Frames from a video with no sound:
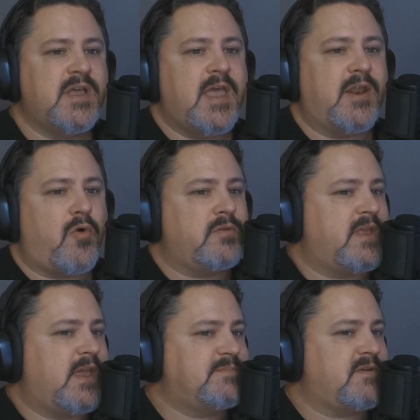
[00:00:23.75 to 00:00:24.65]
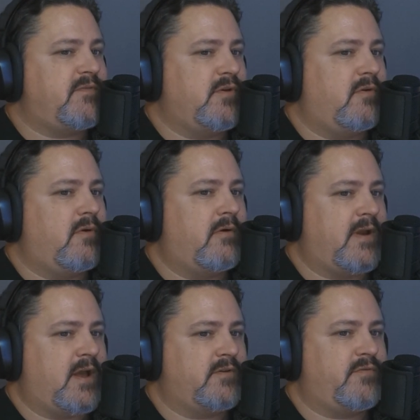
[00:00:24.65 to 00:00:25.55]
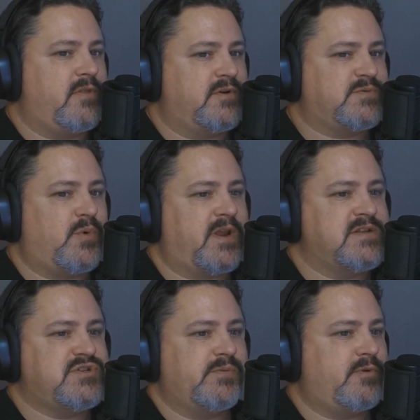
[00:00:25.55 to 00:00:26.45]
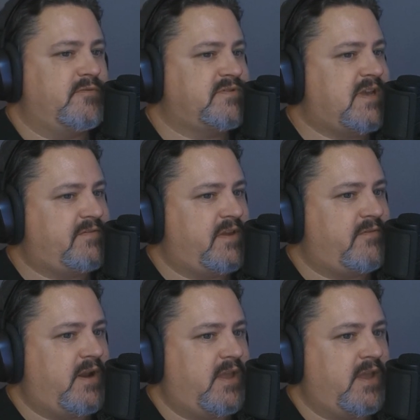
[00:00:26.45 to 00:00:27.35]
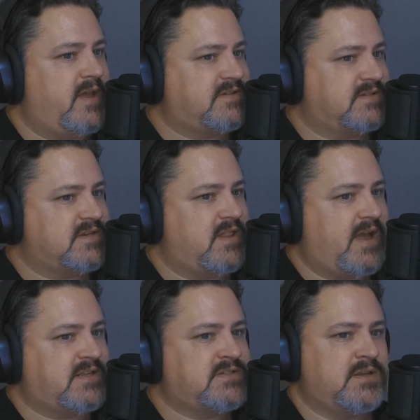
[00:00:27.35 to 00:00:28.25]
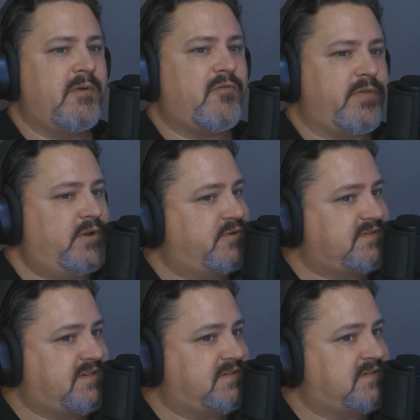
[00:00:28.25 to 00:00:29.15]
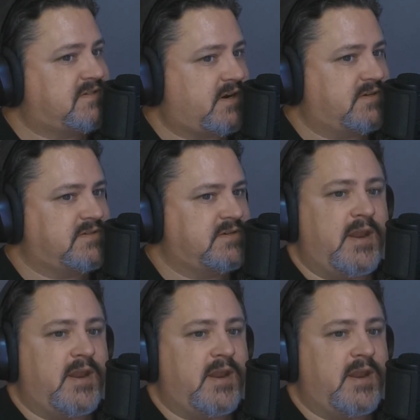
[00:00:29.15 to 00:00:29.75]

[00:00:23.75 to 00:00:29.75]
and only keeps a few around for those working to improve safety rating and license class before the new season starts.